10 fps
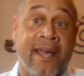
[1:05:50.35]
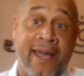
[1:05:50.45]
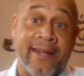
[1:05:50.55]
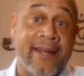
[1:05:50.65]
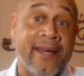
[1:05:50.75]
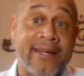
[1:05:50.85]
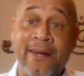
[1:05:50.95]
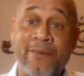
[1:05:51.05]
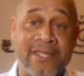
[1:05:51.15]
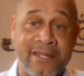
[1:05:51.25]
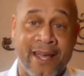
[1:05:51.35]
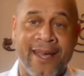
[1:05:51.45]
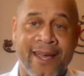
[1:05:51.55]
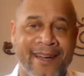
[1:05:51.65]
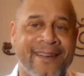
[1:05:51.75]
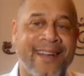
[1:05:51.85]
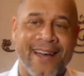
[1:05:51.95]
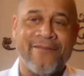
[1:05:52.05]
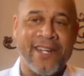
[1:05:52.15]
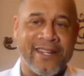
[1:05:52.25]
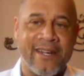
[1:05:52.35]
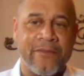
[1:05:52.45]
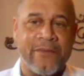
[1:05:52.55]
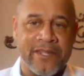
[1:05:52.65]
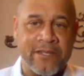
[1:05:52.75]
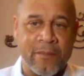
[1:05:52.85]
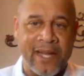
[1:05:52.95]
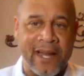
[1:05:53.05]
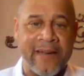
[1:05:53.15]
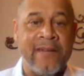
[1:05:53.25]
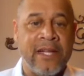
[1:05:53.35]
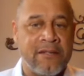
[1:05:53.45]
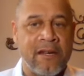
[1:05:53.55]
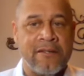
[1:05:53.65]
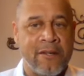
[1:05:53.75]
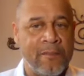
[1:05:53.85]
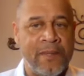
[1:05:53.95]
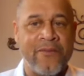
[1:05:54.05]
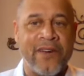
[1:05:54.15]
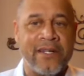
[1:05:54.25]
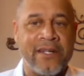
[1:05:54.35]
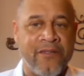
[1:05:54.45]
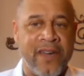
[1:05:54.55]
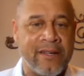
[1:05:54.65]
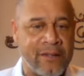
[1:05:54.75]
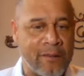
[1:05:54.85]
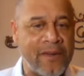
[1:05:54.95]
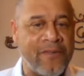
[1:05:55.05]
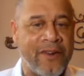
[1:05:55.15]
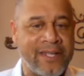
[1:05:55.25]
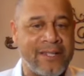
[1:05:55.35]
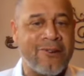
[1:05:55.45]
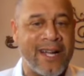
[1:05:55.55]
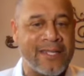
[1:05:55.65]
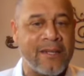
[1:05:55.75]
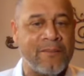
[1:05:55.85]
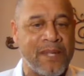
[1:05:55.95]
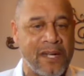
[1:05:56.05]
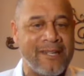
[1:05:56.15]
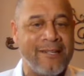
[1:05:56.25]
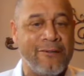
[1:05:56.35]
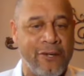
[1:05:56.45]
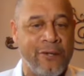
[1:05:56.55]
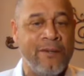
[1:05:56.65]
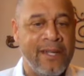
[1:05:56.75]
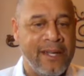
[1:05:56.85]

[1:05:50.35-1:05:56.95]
And I would say, I've done enough of this in my life. Don't be afraid to fail. Don't be afraid to try something a little new.